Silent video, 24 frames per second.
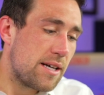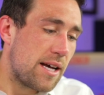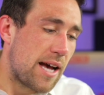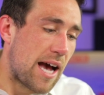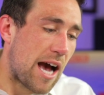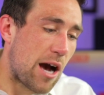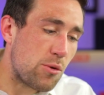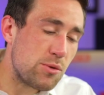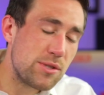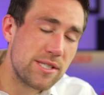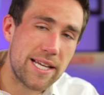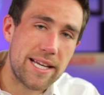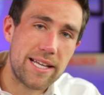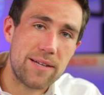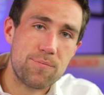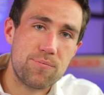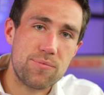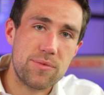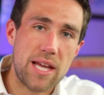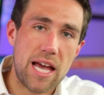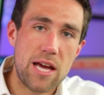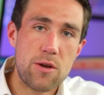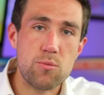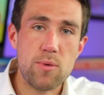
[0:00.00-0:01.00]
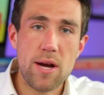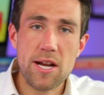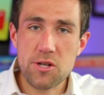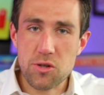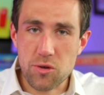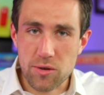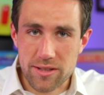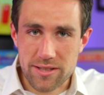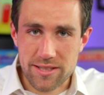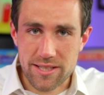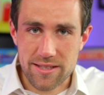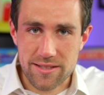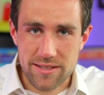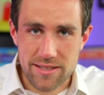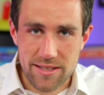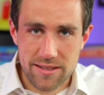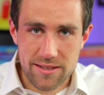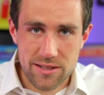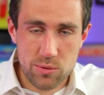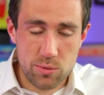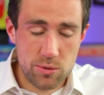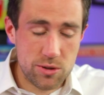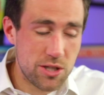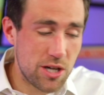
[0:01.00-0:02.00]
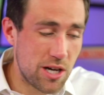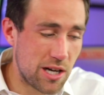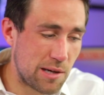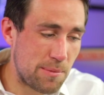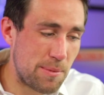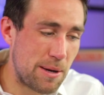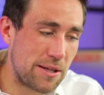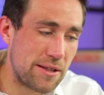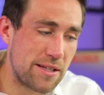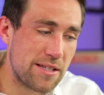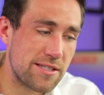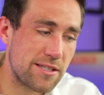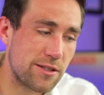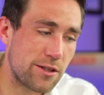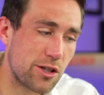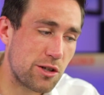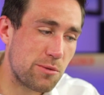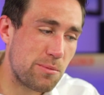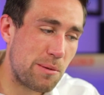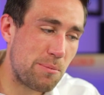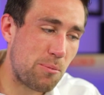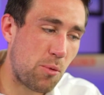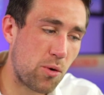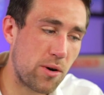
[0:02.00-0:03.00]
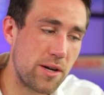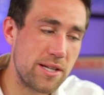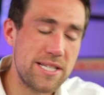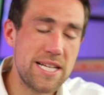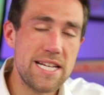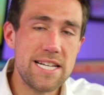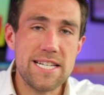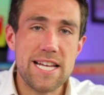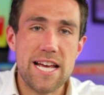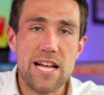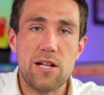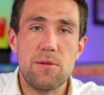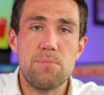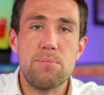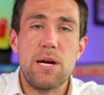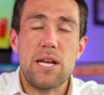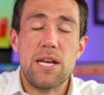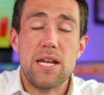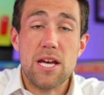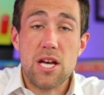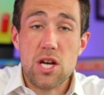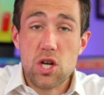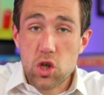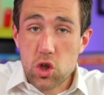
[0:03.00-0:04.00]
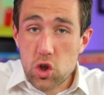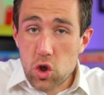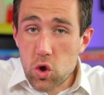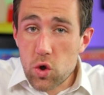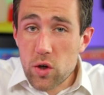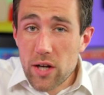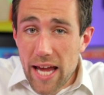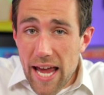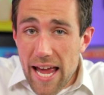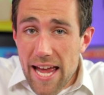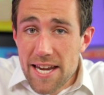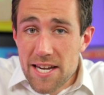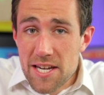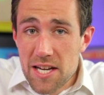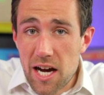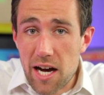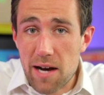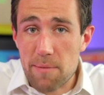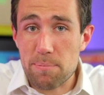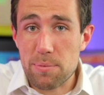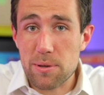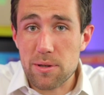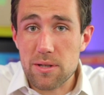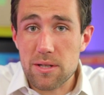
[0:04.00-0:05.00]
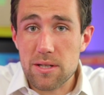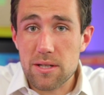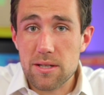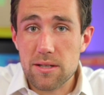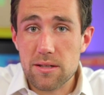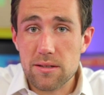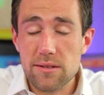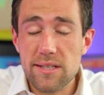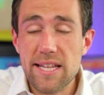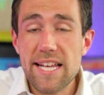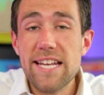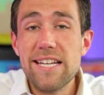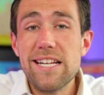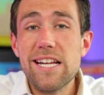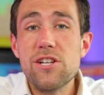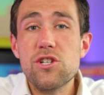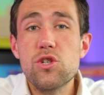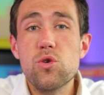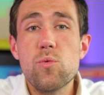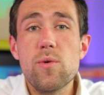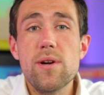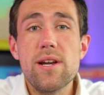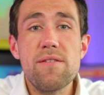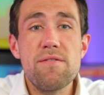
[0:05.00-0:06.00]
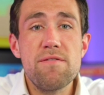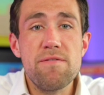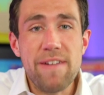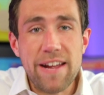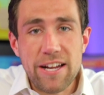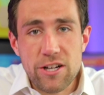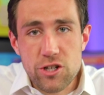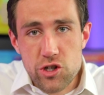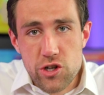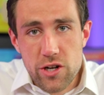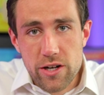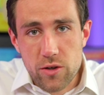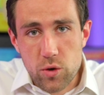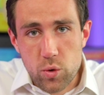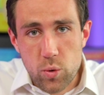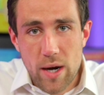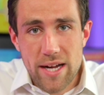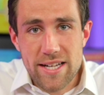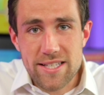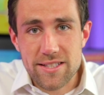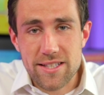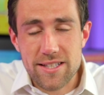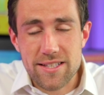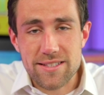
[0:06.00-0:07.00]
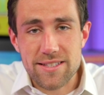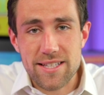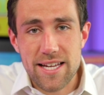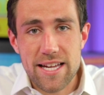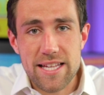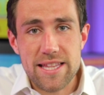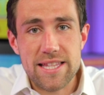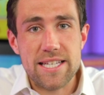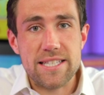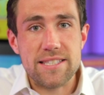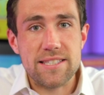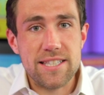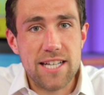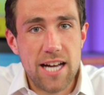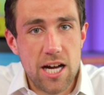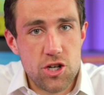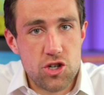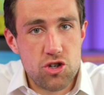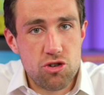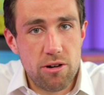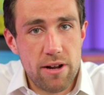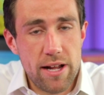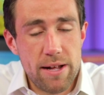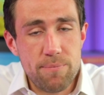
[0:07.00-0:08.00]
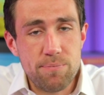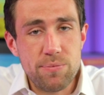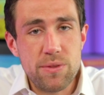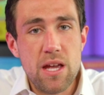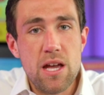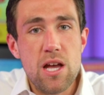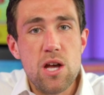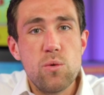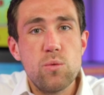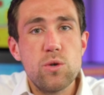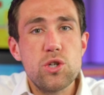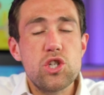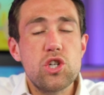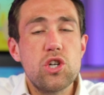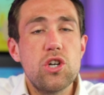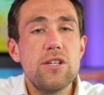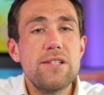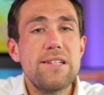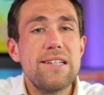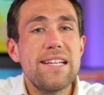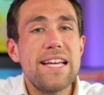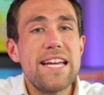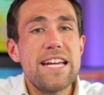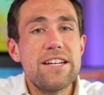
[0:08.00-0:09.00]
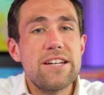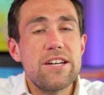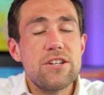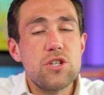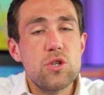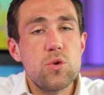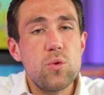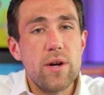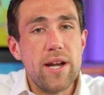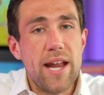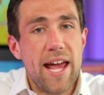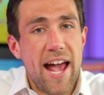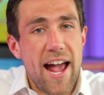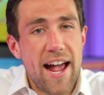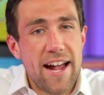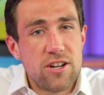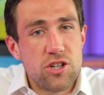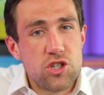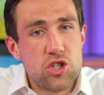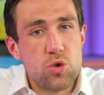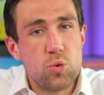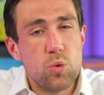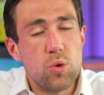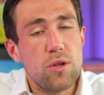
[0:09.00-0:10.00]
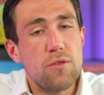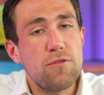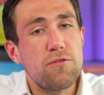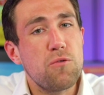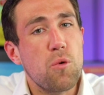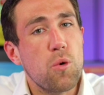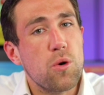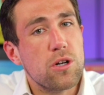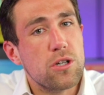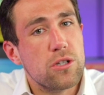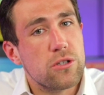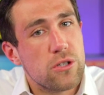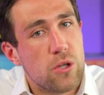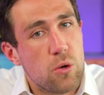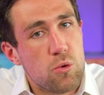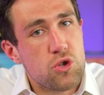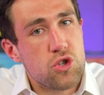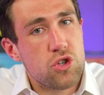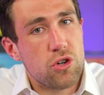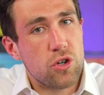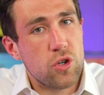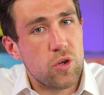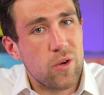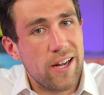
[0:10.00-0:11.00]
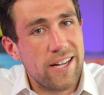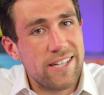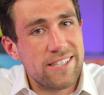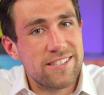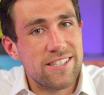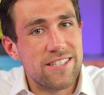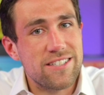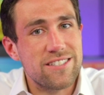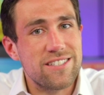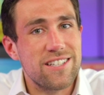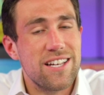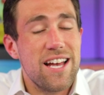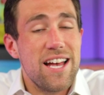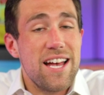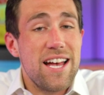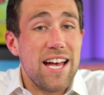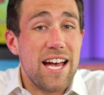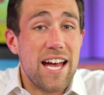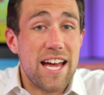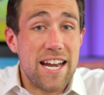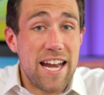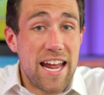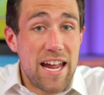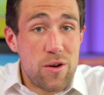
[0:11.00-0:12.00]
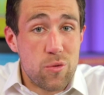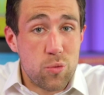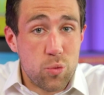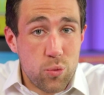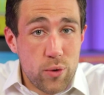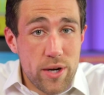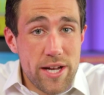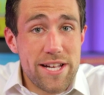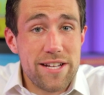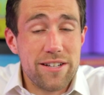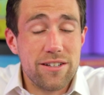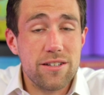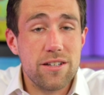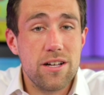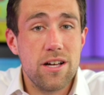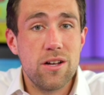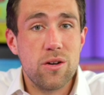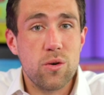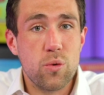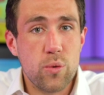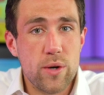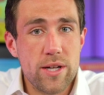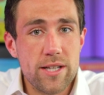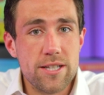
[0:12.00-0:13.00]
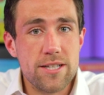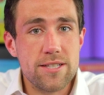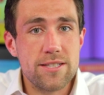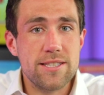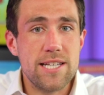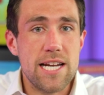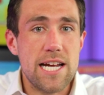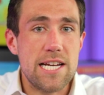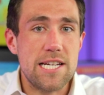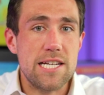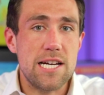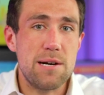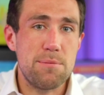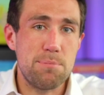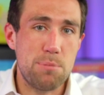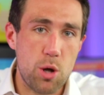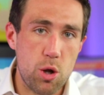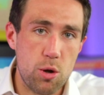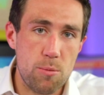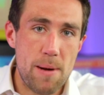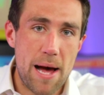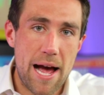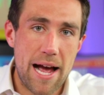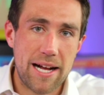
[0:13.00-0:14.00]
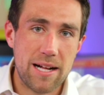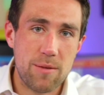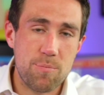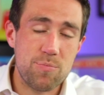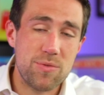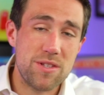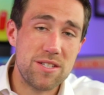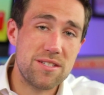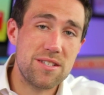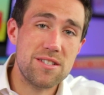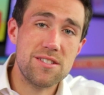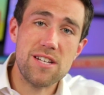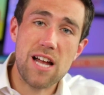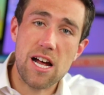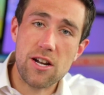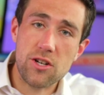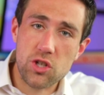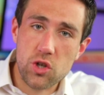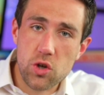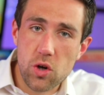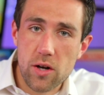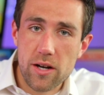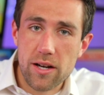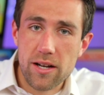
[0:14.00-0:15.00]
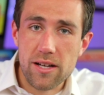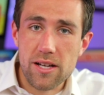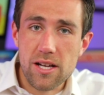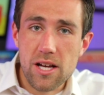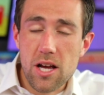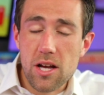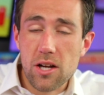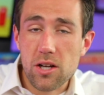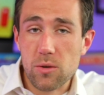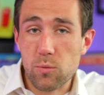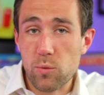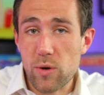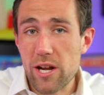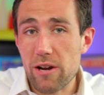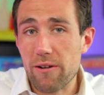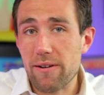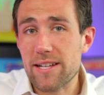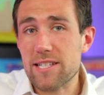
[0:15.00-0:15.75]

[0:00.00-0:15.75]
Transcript: Housing and rental assistance, we'll talk about this a little bit more in detail, but could end up leading to an eviction crisis in this country, which could lead to an actual foreclosure crisis and a real real estate pullback. This is not good. We are